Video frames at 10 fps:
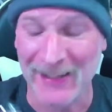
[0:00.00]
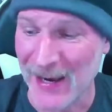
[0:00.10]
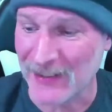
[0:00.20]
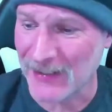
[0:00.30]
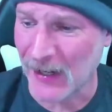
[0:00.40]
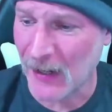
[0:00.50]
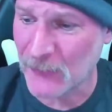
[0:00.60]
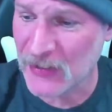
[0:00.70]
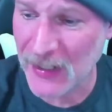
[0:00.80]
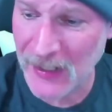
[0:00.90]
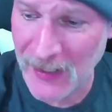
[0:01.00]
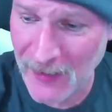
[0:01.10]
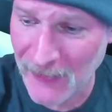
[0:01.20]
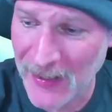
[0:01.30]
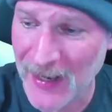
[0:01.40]
Yes, I'm
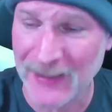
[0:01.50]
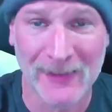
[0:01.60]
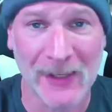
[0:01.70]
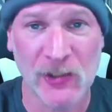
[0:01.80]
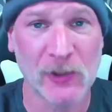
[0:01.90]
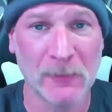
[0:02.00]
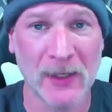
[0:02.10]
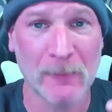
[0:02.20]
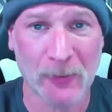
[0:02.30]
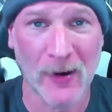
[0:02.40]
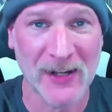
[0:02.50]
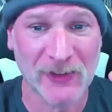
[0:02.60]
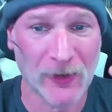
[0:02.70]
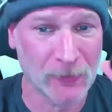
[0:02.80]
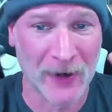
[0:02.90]
saying that they should be
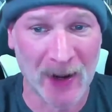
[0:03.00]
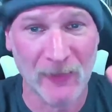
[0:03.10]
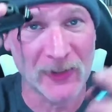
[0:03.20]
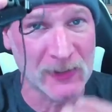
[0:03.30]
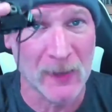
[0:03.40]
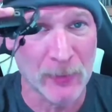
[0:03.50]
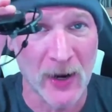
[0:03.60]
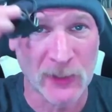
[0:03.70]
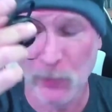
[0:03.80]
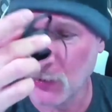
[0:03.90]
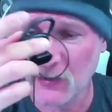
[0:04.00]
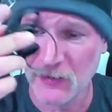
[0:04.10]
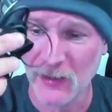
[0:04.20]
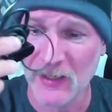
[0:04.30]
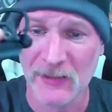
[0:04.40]
priced around the same price point
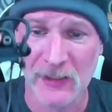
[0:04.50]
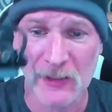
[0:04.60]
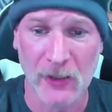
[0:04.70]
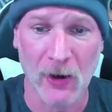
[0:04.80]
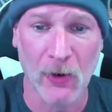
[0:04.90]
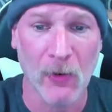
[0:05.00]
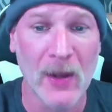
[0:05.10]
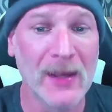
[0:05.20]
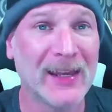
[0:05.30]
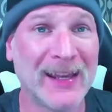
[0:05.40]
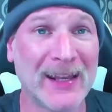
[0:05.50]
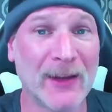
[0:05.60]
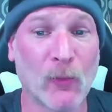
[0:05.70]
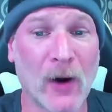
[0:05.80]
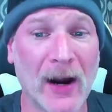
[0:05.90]
as these
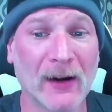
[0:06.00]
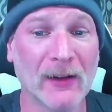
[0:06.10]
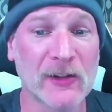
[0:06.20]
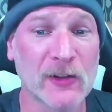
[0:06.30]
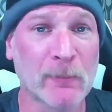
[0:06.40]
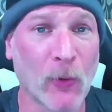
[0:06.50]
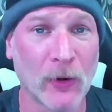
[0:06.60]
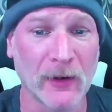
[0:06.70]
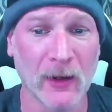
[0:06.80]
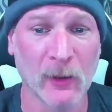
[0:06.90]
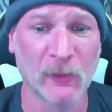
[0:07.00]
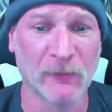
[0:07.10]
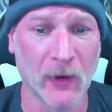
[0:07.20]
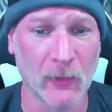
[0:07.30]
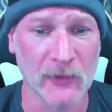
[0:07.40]
ONN wireless sport
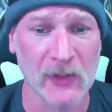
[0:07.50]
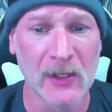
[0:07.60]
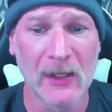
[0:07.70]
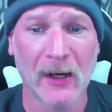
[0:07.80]
earphones.